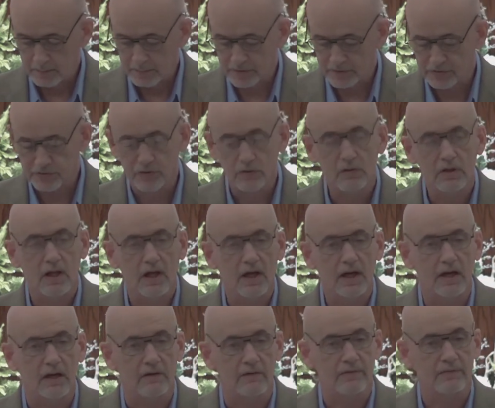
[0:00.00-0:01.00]
Pursue
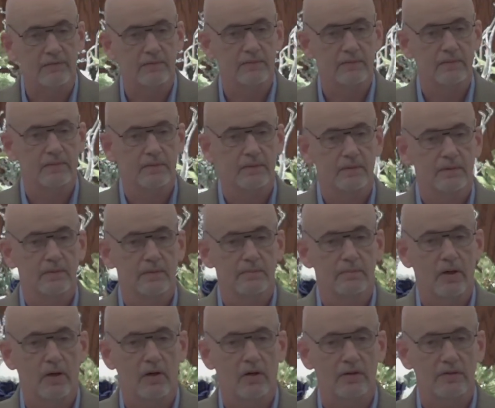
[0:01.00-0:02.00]
love,
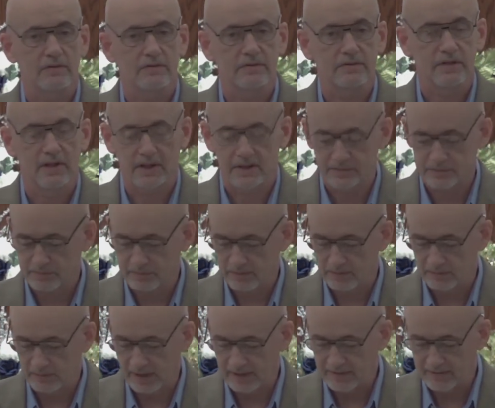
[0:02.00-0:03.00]
Paul says
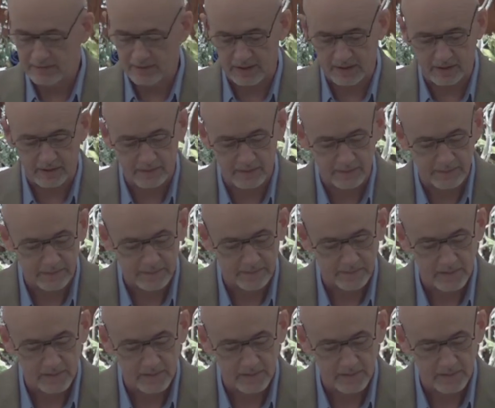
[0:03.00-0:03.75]
right there.